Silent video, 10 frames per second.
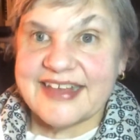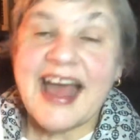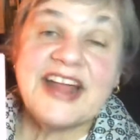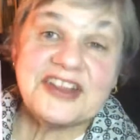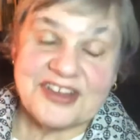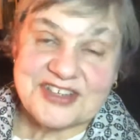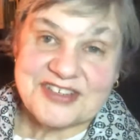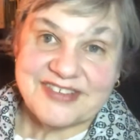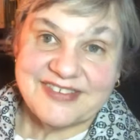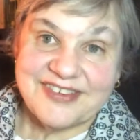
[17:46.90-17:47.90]
looked
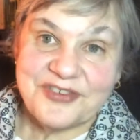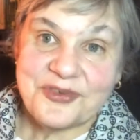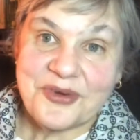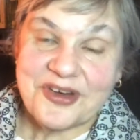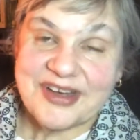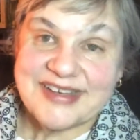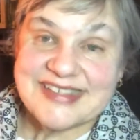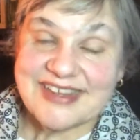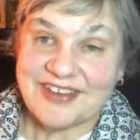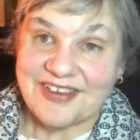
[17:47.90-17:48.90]
for a
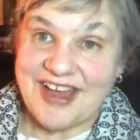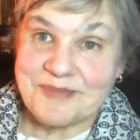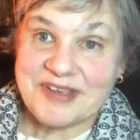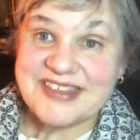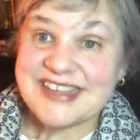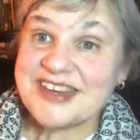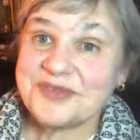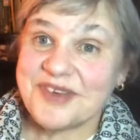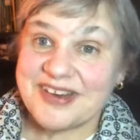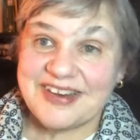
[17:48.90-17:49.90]
single copy because I didn't
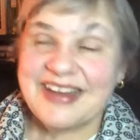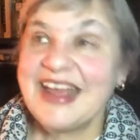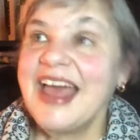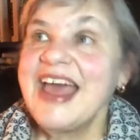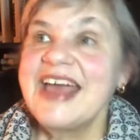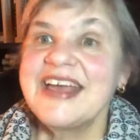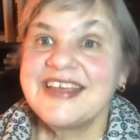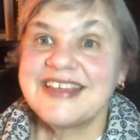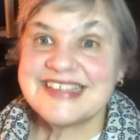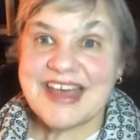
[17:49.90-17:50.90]
want,
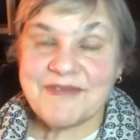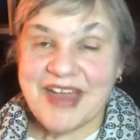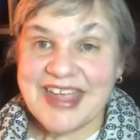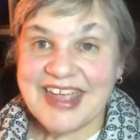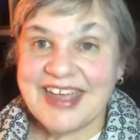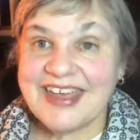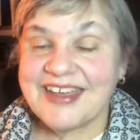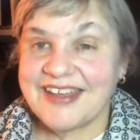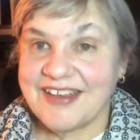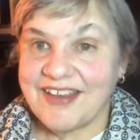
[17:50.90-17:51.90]
because that Viking
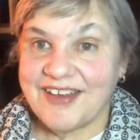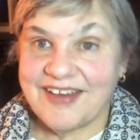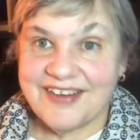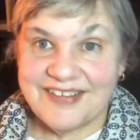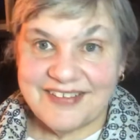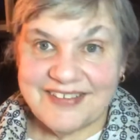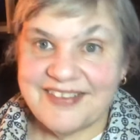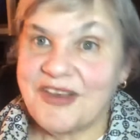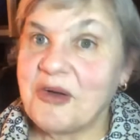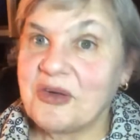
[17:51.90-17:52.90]

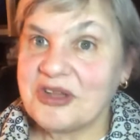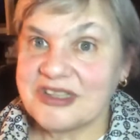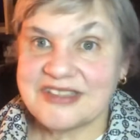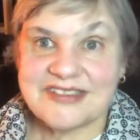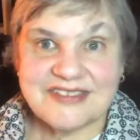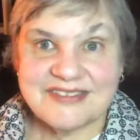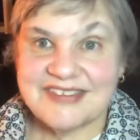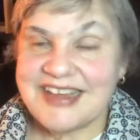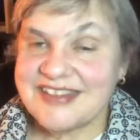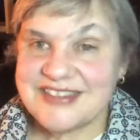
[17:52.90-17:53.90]
old,
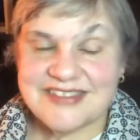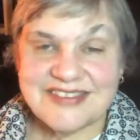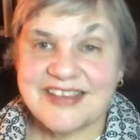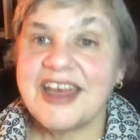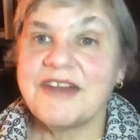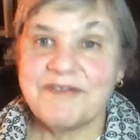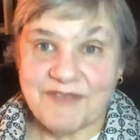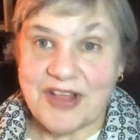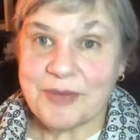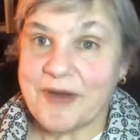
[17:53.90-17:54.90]
it's gonna
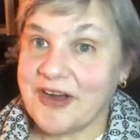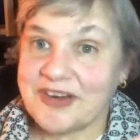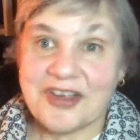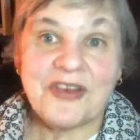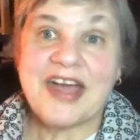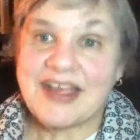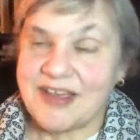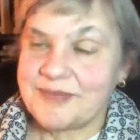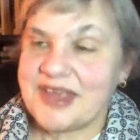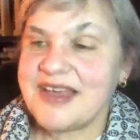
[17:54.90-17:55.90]
fall apart and crack
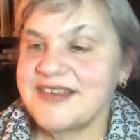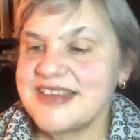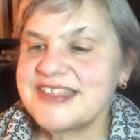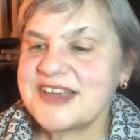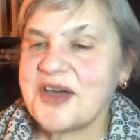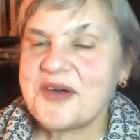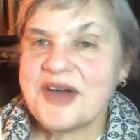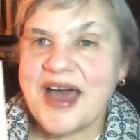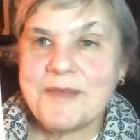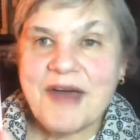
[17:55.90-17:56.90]
on me. So
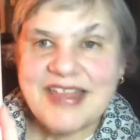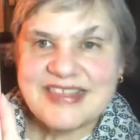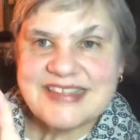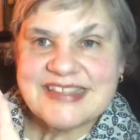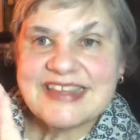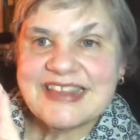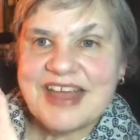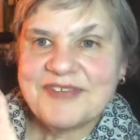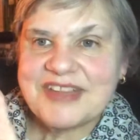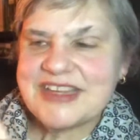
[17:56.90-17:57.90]
I bought this
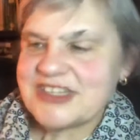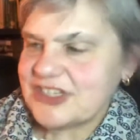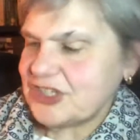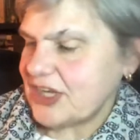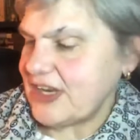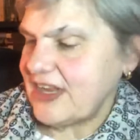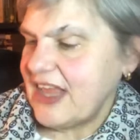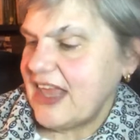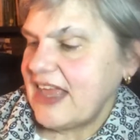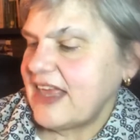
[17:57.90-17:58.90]
lovely edition.
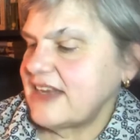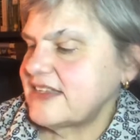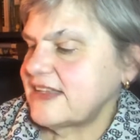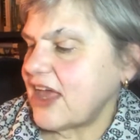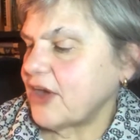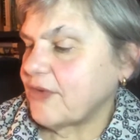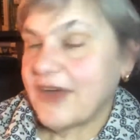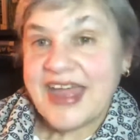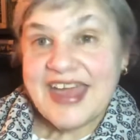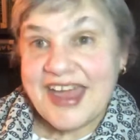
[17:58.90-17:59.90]
It is a
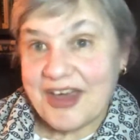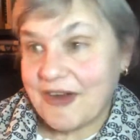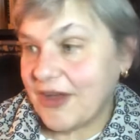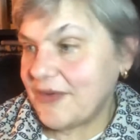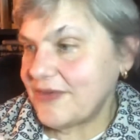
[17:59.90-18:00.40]
gray arrow,